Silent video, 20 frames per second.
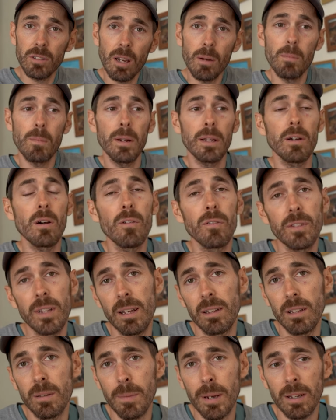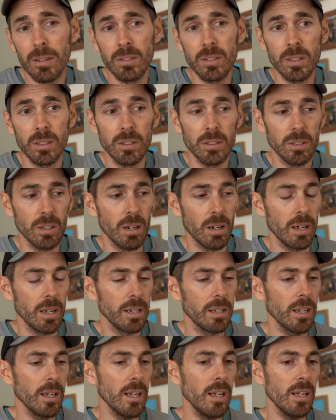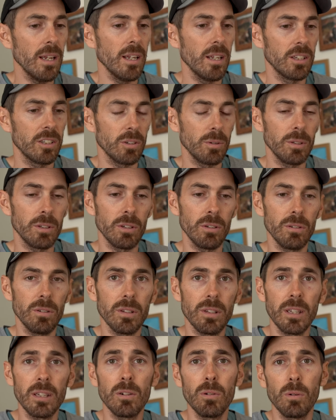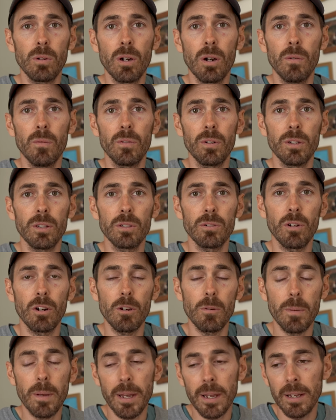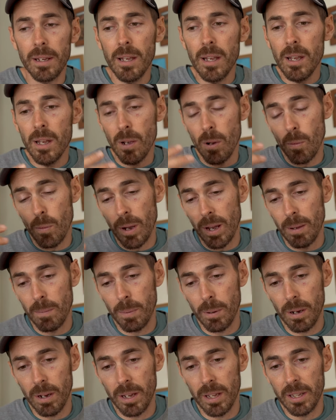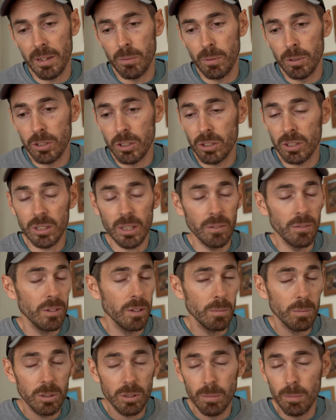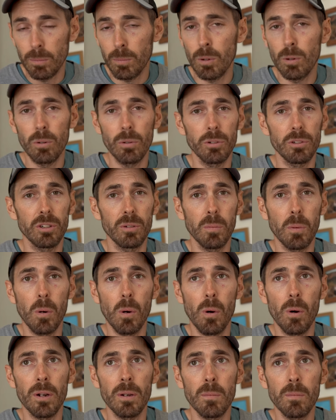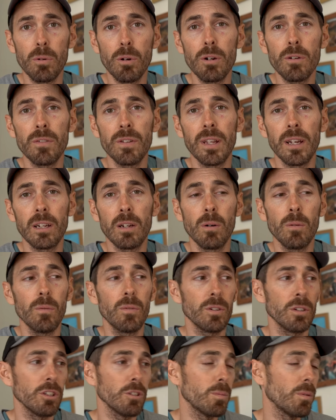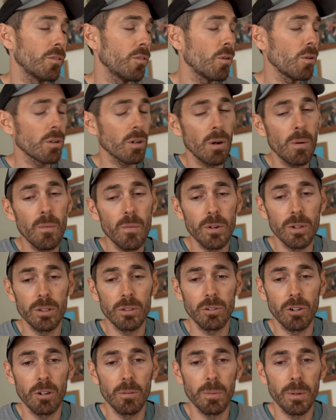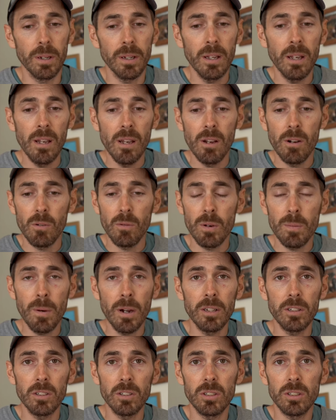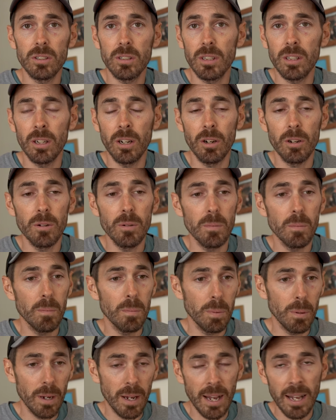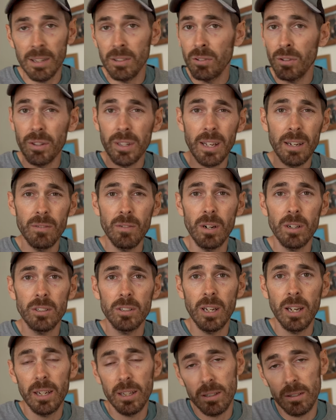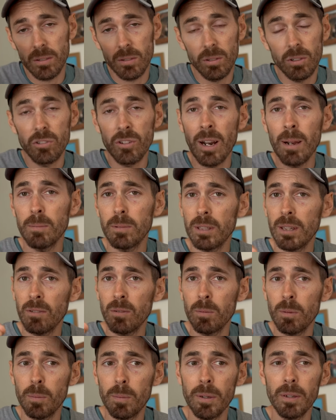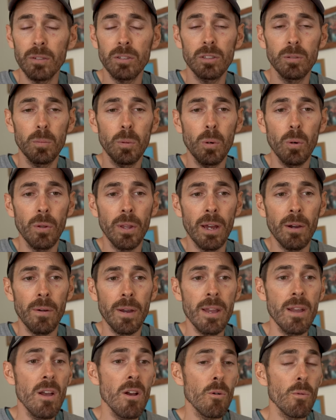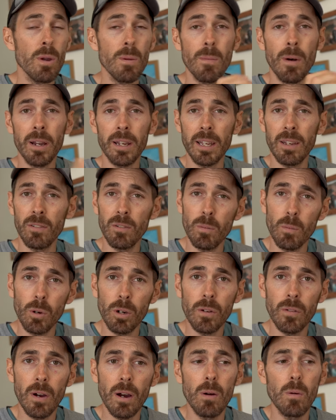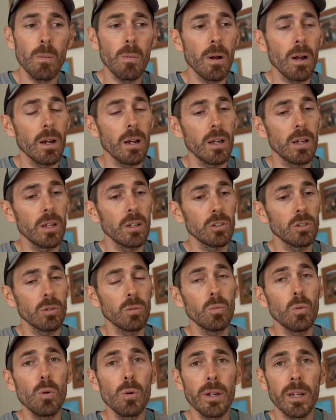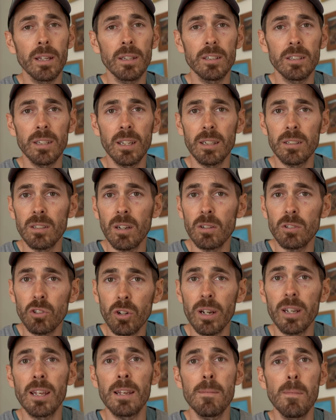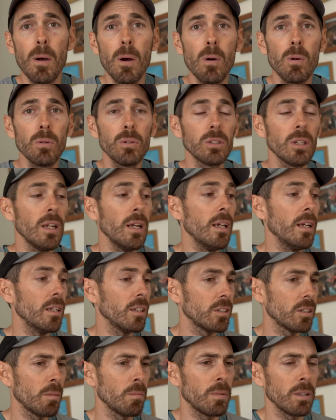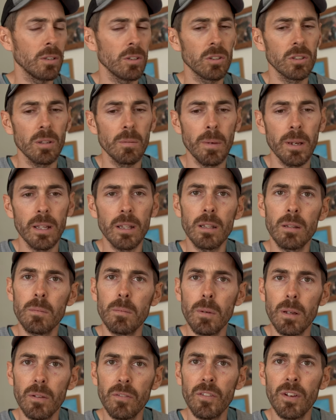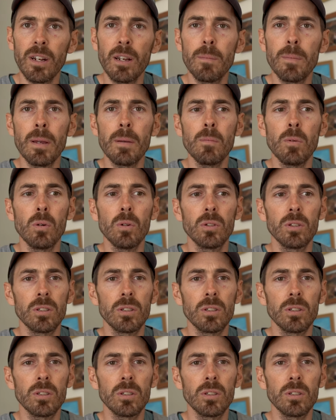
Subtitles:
tumbling off down the mountainside. So we do a thing called confidence roping, whereby we're just giving them some moral support and improving their confidence. Before confidence roping, we might just put a hand on their rucksack strap to give them a bit of support that way. We might give them one of our sort of walking sticks, our trekking poles, something just to make them feel a bit more